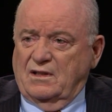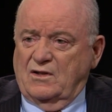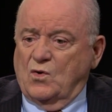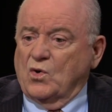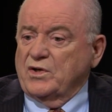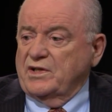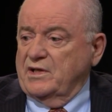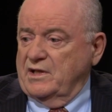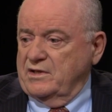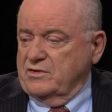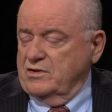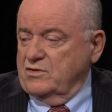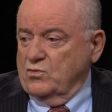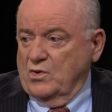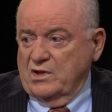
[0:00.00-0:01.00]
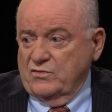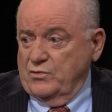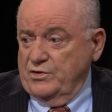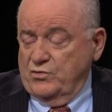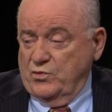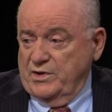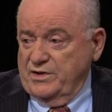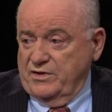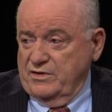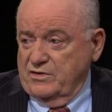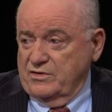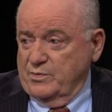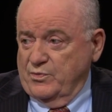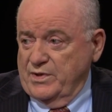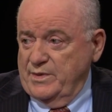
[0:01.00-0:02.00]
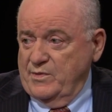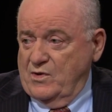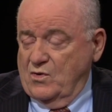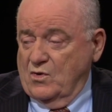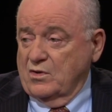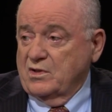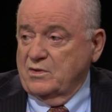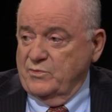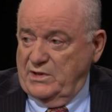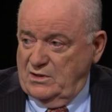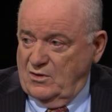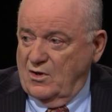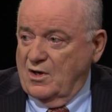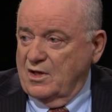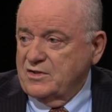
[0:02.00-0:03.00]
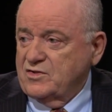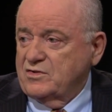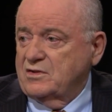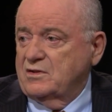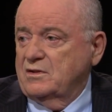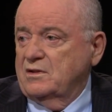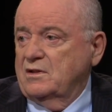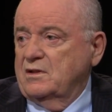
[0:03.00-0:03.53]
court cases, one of which went to the Supreme Court and we lost,